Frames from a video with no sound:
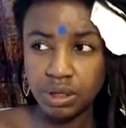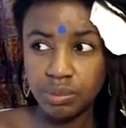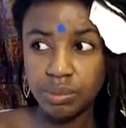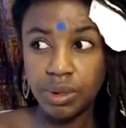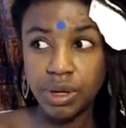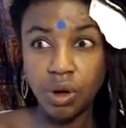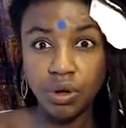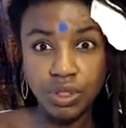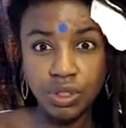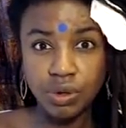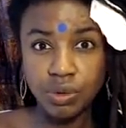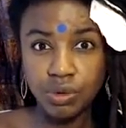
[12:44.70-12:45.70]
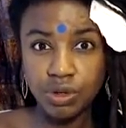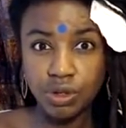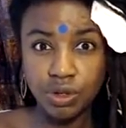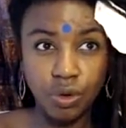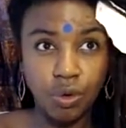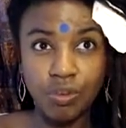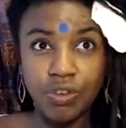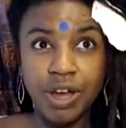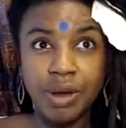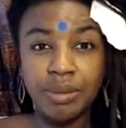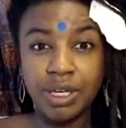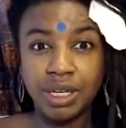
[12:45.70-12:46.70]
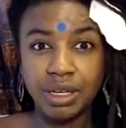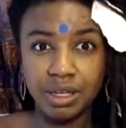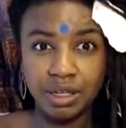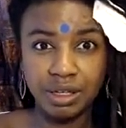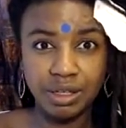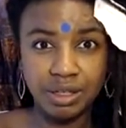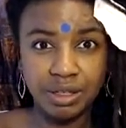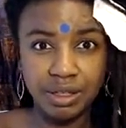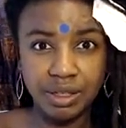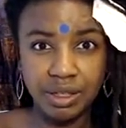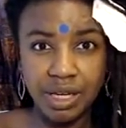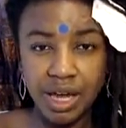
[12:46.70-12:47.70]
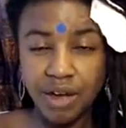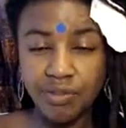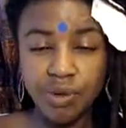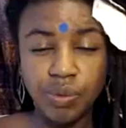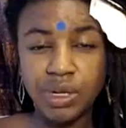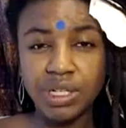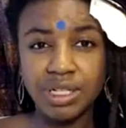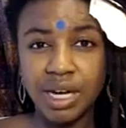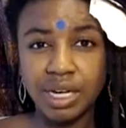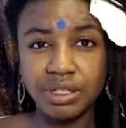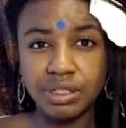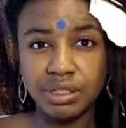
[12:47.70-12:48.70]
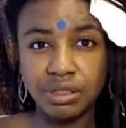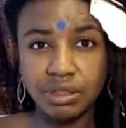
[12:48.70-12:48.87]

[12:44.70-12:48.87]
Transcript: but also your whole family, everyone attached.